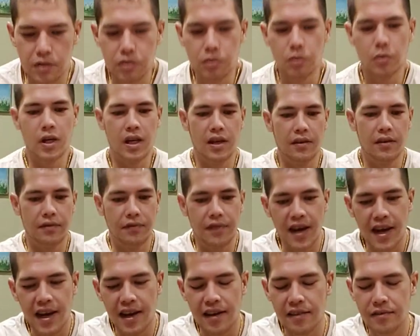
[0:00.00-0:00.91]

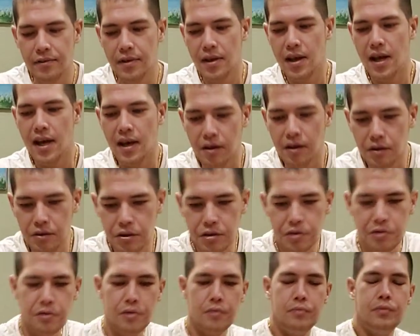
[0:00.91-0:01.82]
25
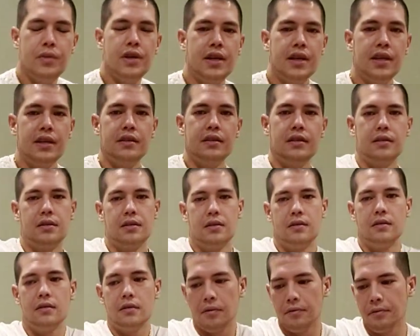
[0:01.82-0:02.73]
extra
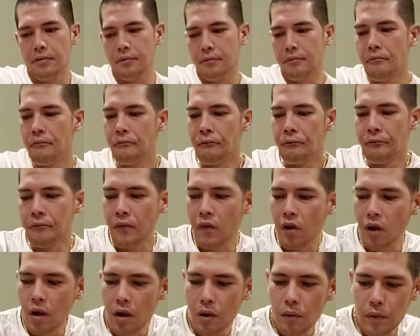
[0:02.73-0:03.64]
minutes
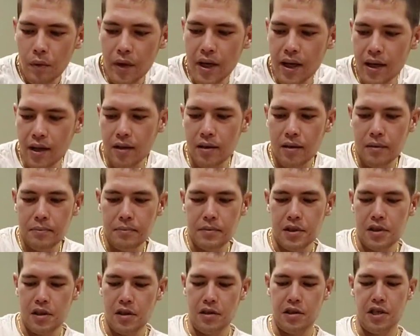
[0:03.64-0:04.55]
when it comes
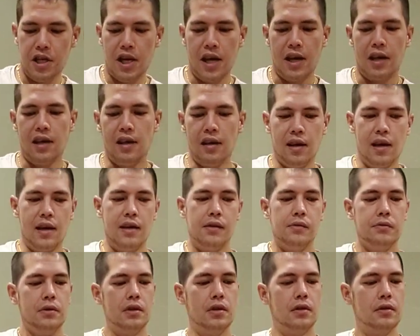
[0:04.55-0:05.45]
to checking
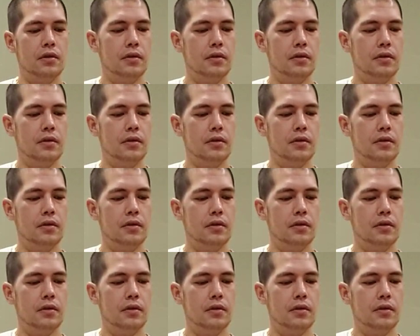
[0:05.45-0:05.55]
out.